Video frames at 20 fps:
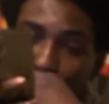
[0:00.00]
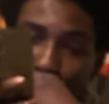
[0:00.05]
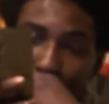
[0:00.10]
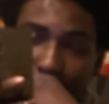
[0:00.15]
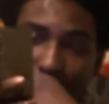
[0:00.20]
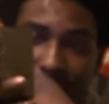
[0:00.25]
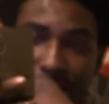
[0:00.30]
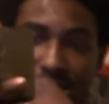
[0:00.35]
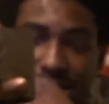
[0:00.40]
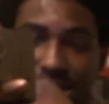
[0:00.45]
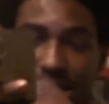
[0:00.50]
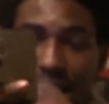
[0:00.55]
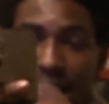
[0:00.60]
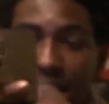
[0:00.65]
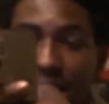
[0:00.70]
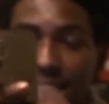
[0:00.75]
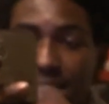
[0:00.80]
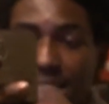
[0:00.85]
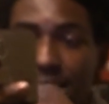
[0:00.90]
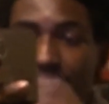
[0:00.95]
it's the
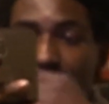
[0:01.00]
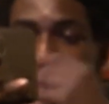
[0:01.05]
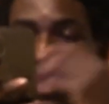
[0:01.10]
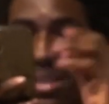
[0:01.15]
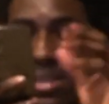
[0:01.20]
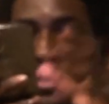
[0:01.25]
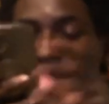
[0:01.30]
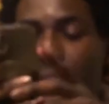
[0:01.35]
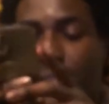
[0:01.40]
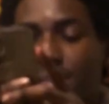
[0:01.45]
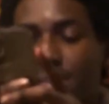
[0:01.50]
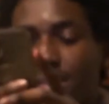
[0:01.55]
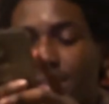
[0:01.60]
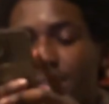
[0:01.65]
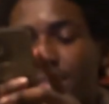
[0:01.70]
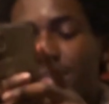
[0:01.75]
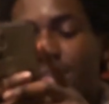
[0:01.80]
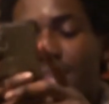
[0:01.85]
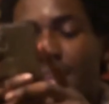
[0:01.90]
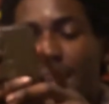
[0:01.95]
idea.
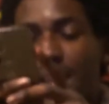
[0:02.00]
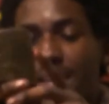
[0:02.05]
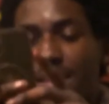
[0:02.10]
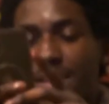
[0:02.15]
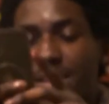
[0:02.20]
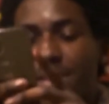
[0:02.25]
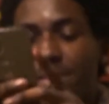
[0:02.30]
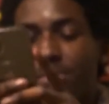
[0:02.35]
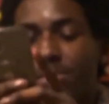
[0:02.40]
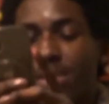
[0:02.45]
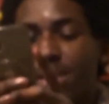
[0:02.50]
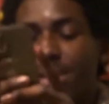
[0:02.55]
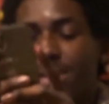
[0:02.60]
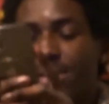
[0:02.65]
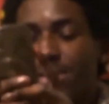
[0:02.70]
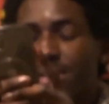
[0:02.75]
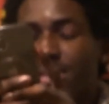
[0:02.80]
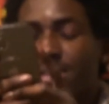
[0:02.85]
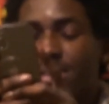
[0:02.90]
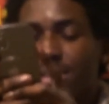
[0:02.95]
It's the idea, bro.
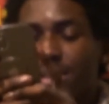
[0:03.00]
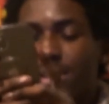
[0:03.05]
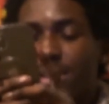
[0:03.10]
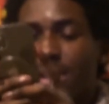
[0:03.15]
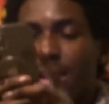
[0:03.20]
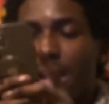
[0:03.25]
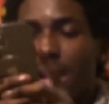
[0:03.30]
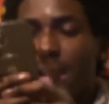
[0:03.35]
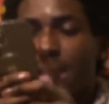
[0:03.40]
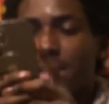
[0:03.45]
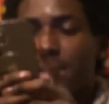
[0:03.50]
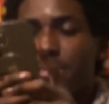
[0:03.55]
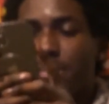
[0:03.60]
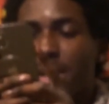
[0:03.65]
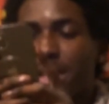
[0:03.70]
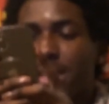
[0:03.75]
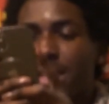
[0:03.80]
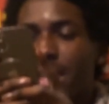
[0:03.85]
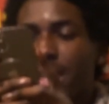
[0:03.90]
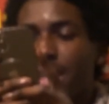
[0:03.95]
I did my
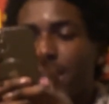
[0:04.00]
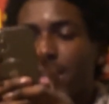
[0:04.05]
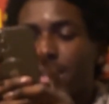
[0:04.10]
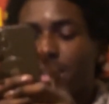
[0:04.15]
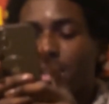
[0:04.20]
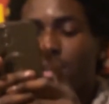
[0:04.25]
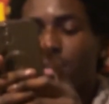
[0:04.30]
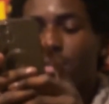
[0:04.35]
thing, low